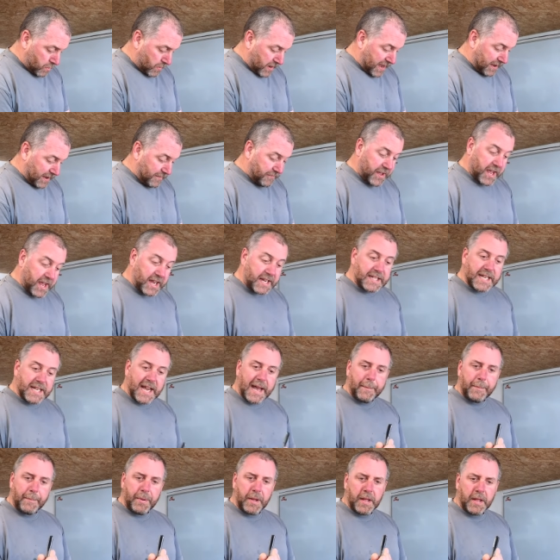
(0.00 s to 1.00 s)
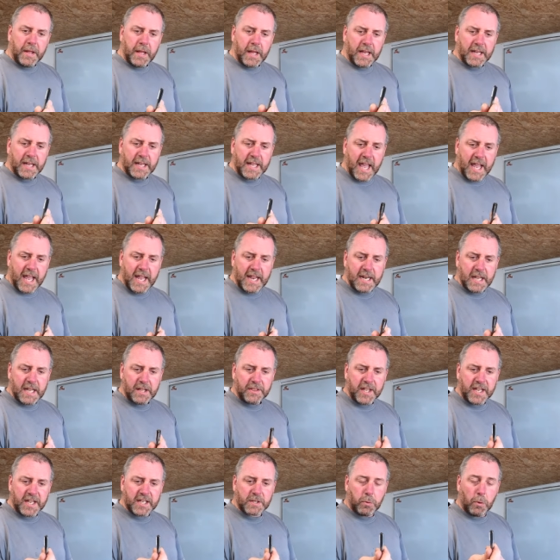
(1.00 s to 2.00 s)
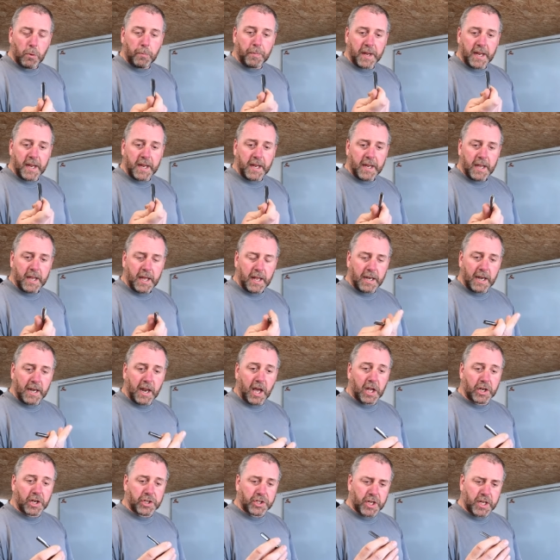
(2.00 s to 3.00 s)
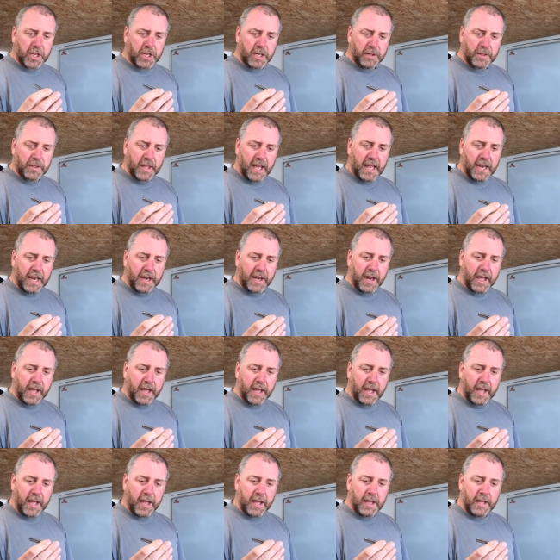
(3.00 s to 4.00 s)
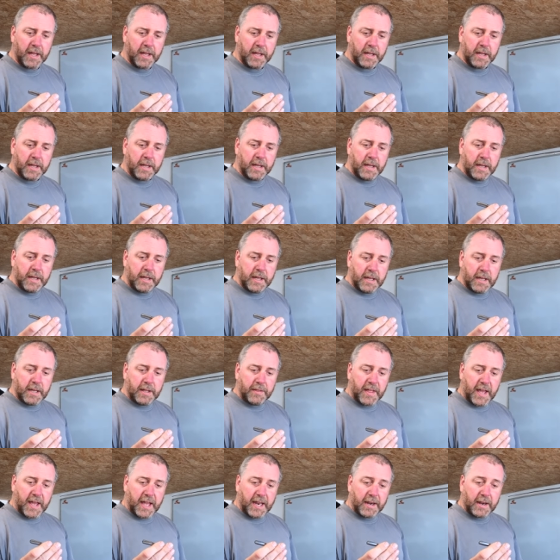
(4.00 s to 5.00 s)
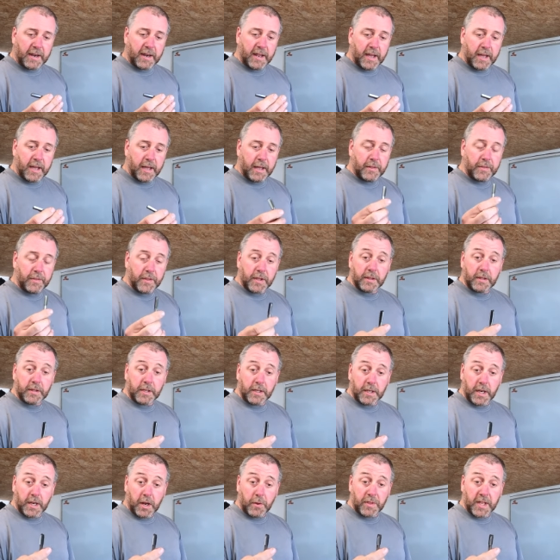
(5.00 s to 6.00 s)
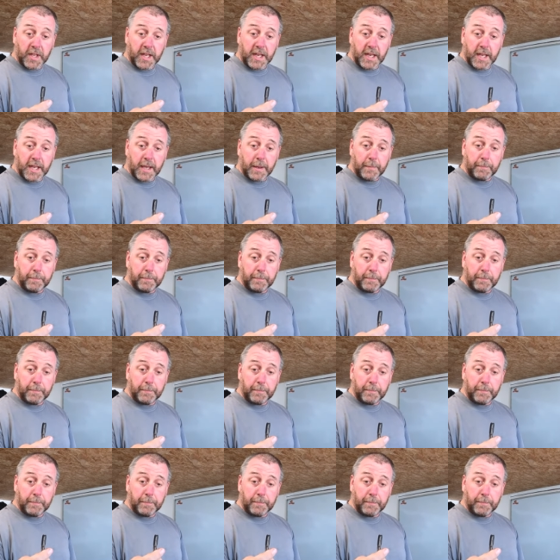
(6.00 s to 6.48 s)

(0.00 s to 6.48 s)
We have a tap. Again, this will be larger than uh, than uh, you know, the